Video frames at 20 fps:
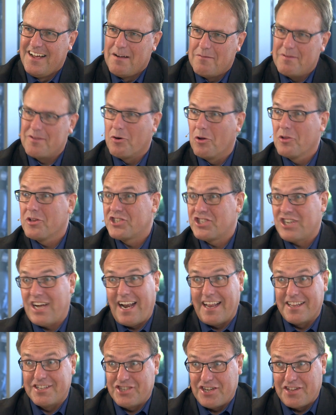with all the
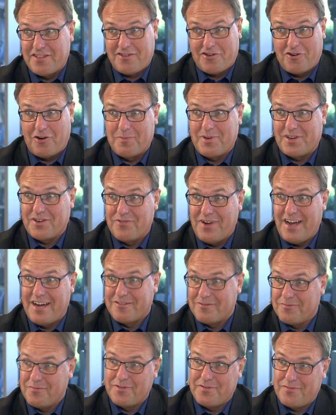challenges coming
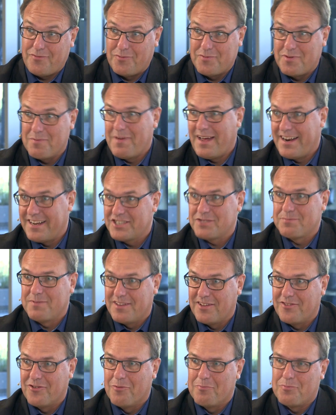around with, from the
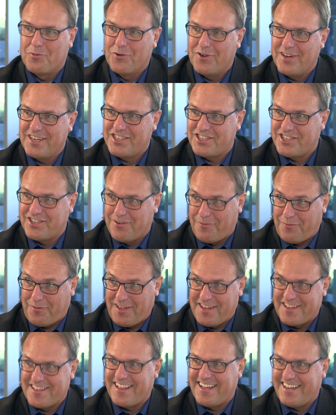management and operation of
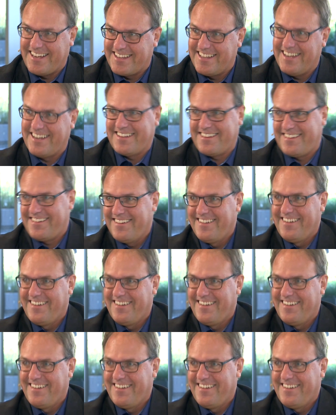things like that.